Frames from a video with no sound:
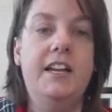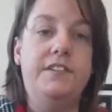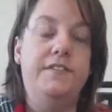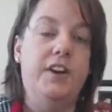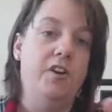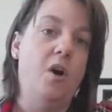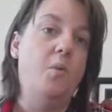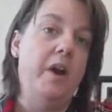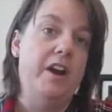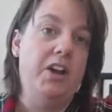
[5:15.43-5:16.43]
to figure
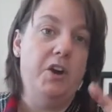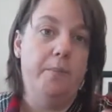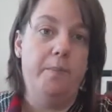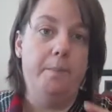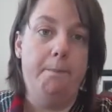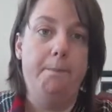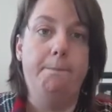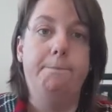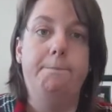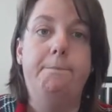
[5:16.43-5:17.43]
out where your
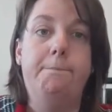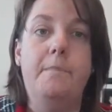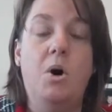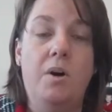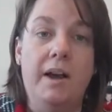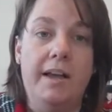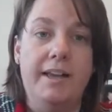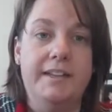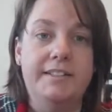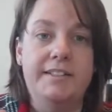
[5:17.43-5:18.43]
aura
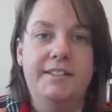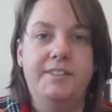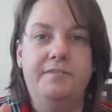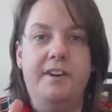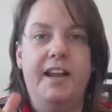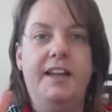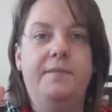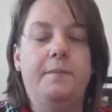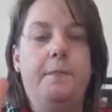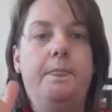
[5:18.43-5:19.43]
is,
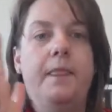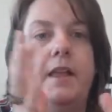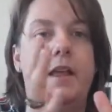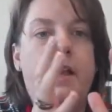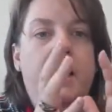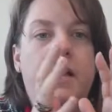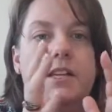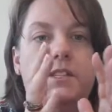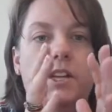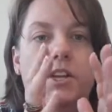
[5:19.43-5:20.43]
right?
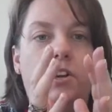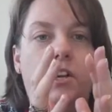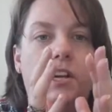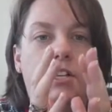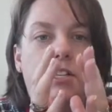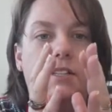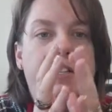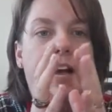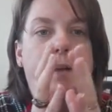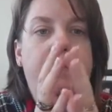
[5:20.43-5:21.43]
Is you're gonna just
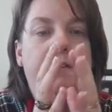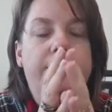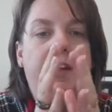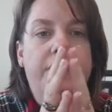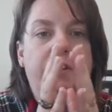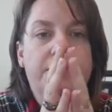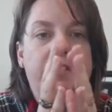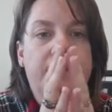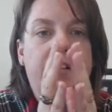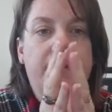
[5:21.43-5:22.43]
tap your fingers